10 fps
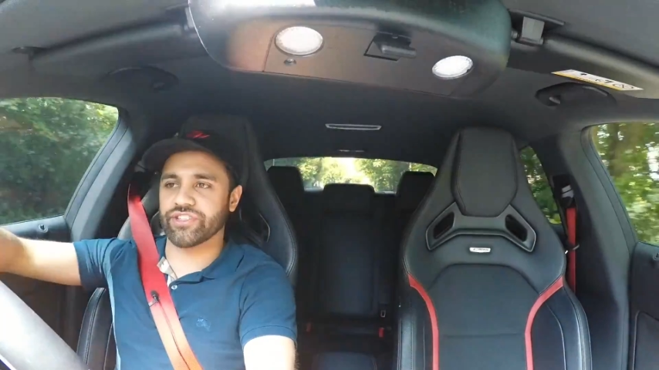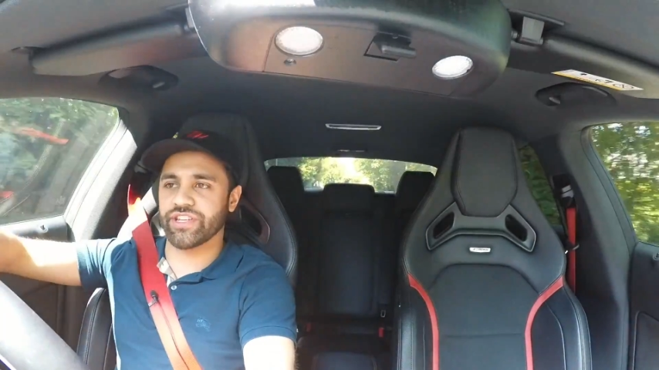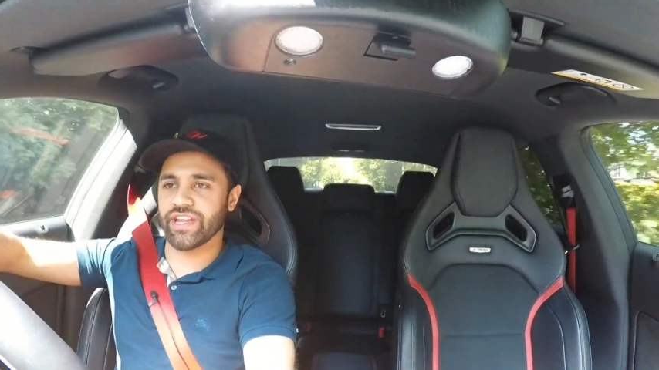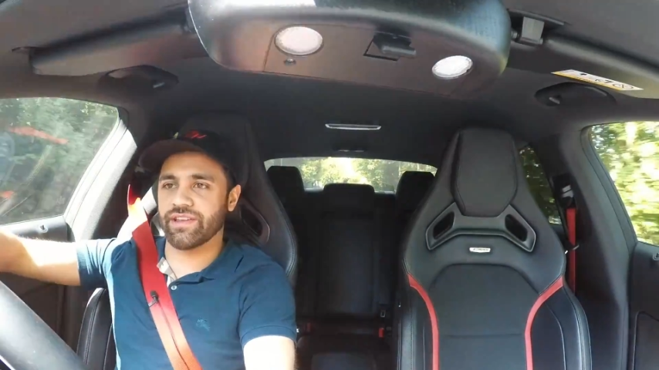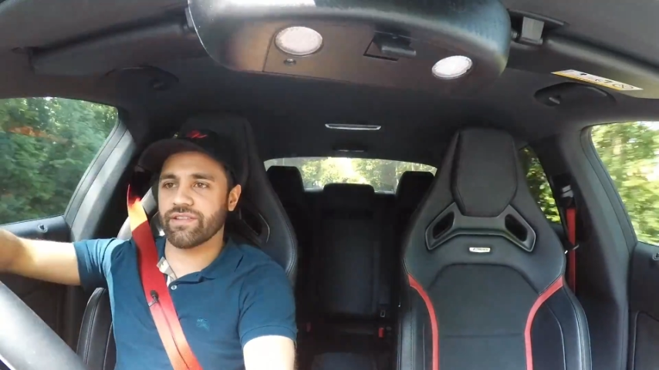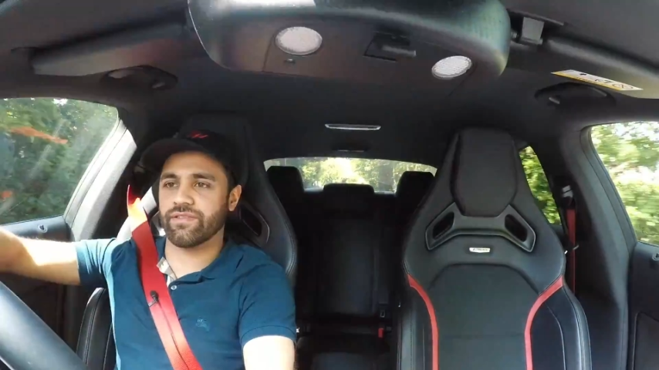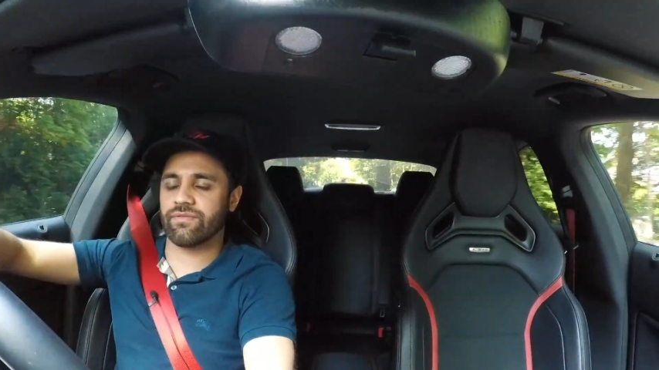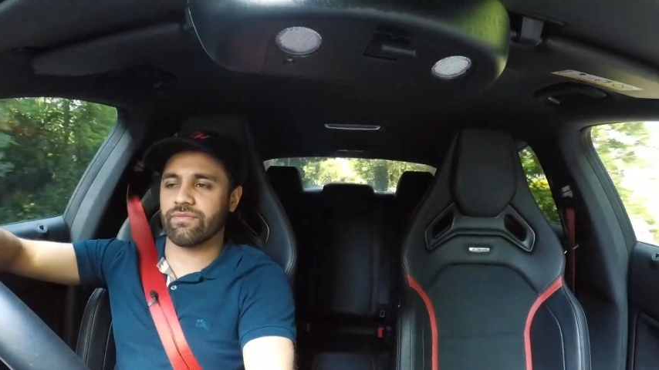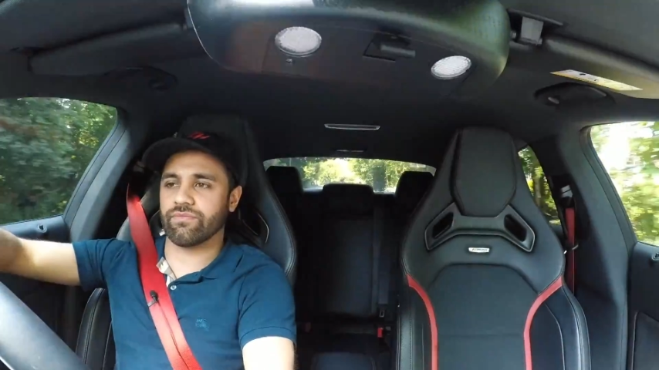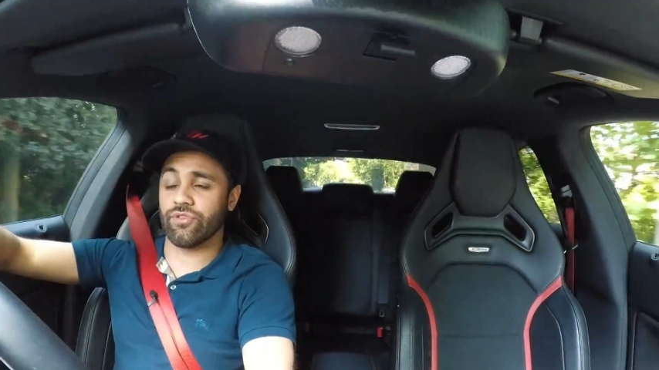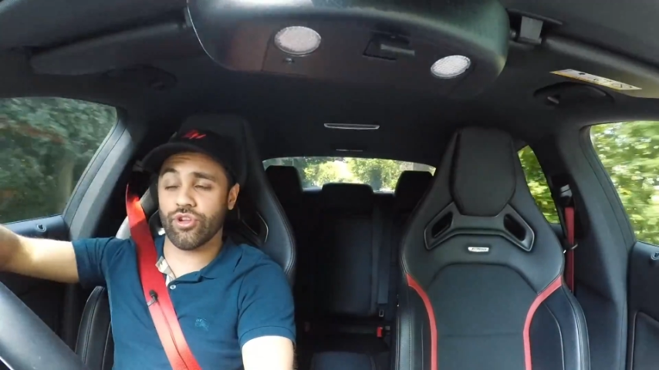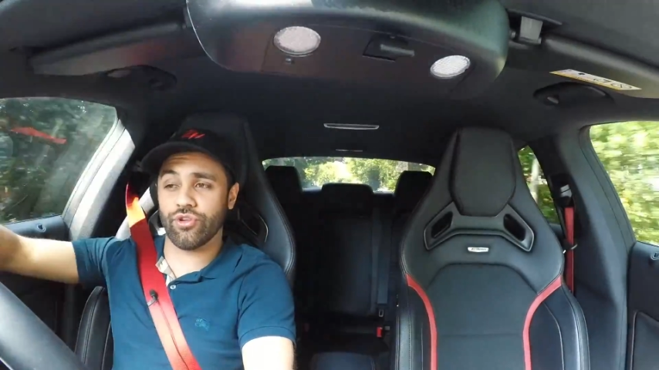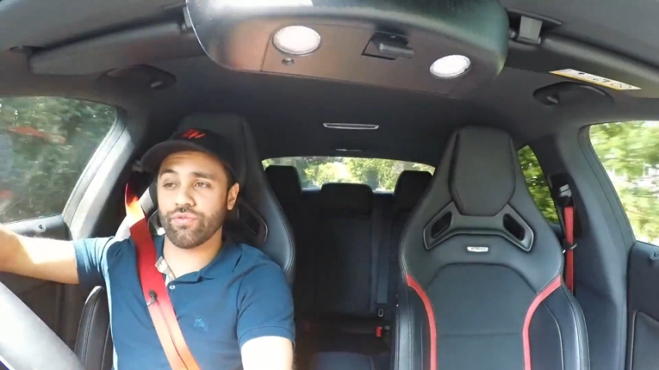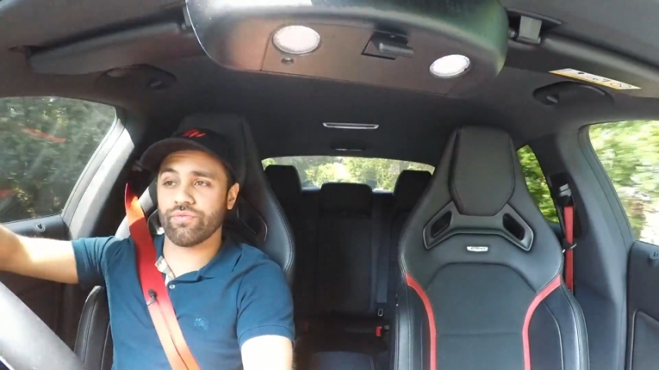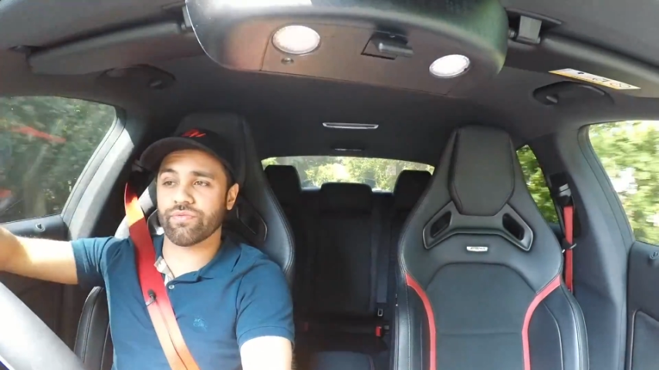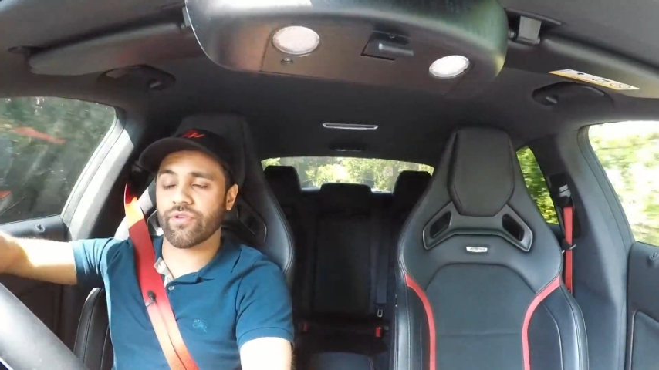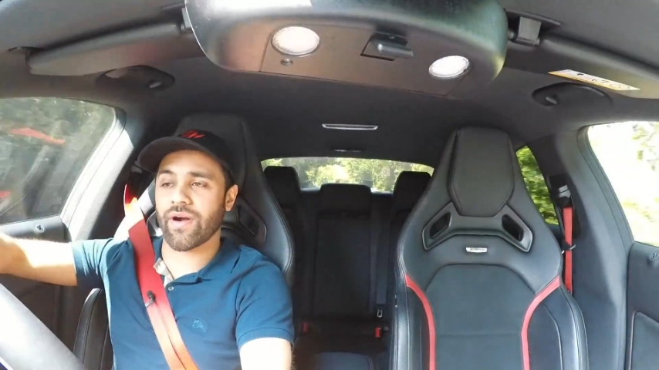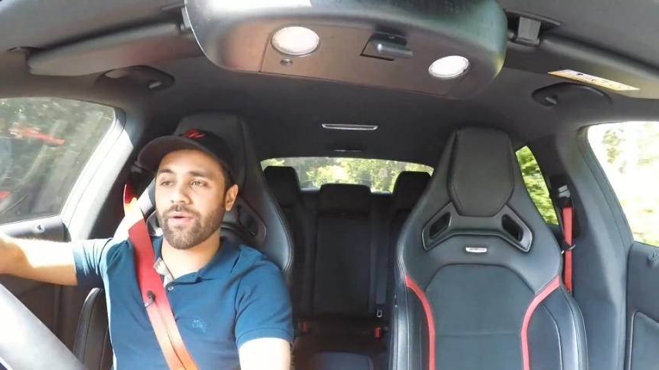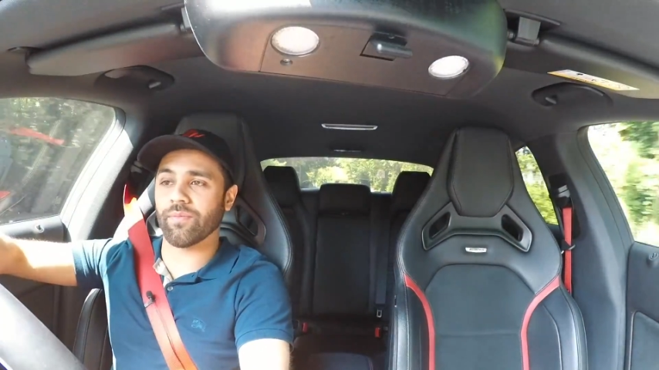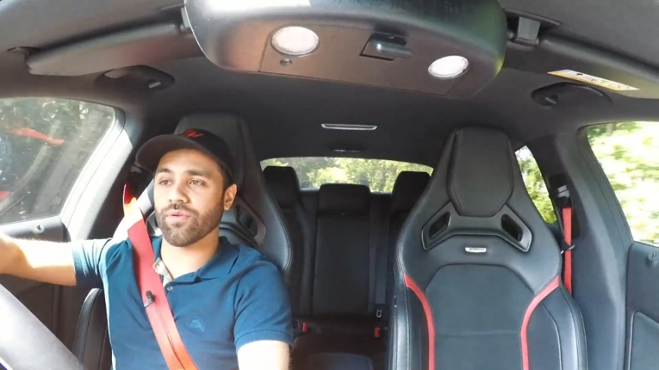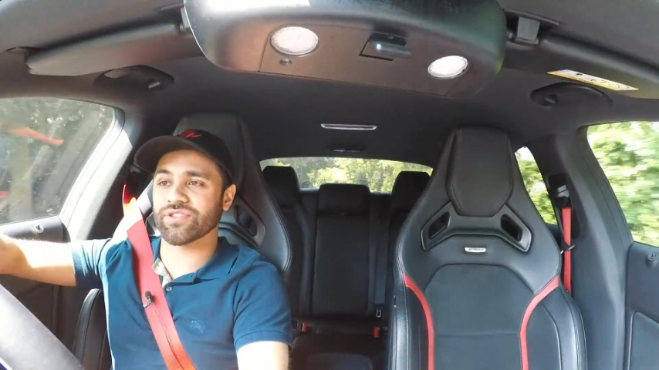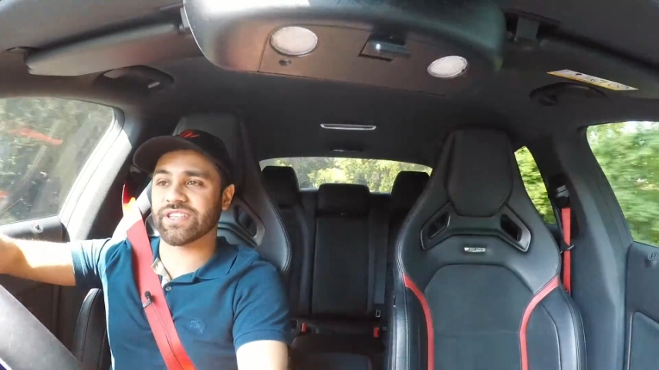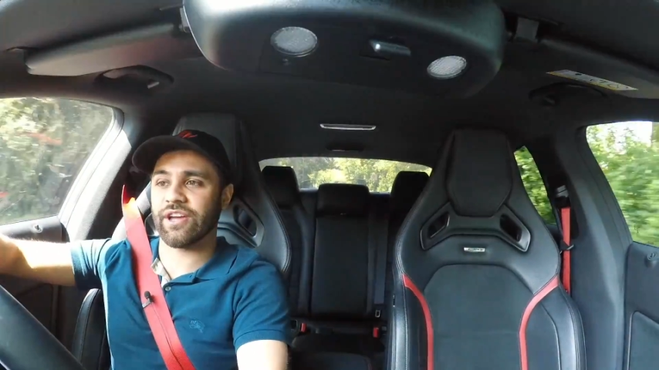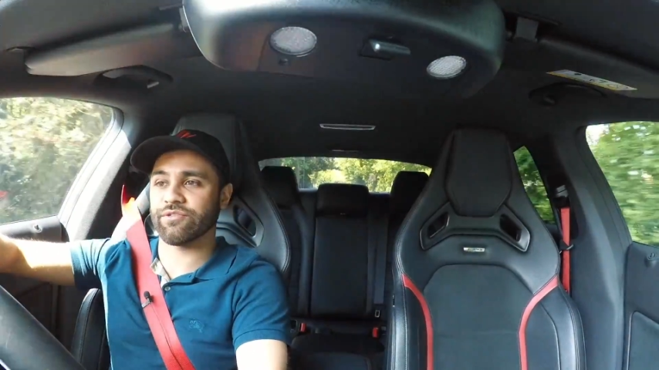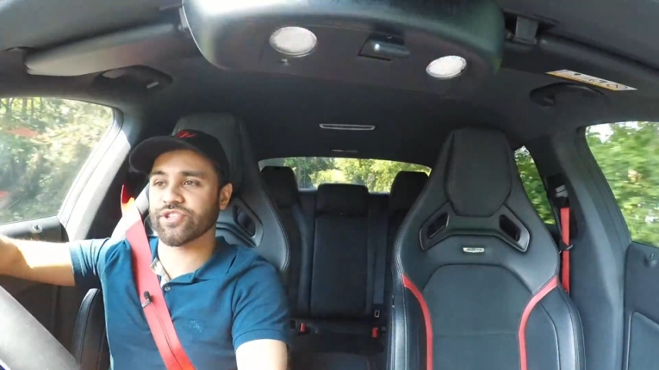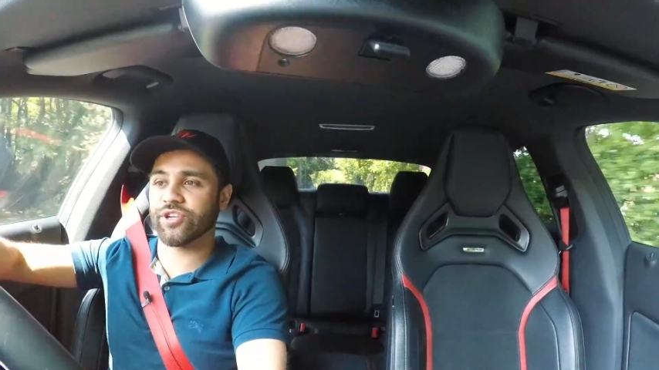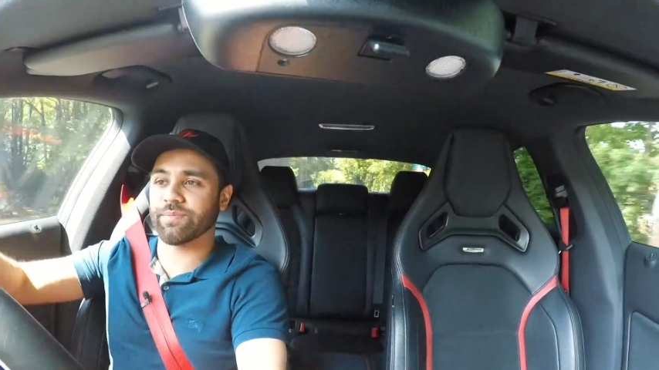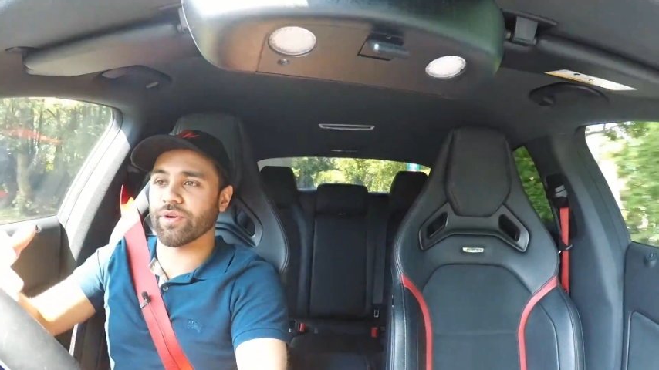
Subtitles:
do throw out more CO2,